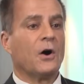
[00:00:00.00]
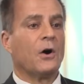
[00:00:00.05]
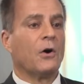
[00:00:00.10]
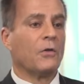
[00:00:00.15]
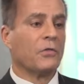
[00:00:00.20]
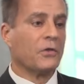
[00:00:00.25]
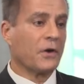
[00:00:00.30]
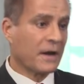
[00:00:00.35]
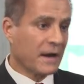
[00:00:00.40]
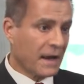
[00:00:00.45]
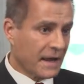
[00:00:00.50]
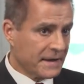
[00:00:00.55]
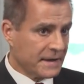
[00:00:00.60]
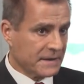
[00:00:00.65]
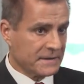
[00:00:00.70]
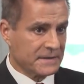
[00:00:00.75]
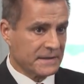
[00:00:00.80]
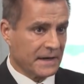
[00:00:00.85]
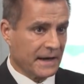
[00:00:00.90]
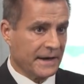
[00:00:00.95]
On the
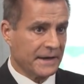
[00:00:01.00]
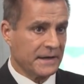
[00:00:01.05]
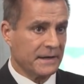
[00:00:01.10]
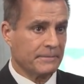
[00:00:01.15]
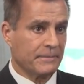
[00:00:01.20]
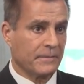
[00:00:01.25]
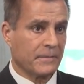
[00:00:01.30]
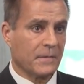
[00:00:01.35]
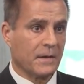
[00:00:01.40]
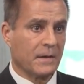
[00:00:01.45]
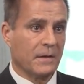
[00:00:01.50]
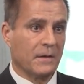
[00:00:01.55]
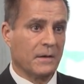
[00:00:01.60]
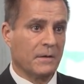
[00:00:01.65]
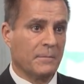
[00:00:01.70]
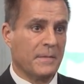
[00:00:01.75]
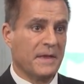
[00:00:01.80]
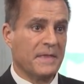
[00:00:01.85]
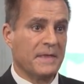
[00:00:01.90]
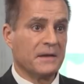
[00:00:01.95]
client side,
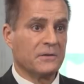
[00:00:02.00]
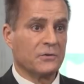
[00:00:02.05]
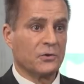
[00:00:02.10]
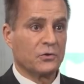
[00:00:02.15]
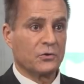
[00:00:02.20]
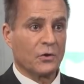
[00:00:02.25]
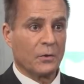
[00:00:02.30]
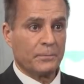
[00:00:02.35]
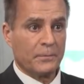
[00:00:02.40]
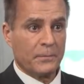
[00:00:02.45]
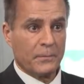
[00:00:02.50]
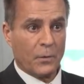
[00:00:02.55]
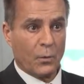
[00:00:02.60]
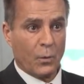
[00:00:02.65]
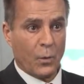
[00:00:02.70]
meaning the top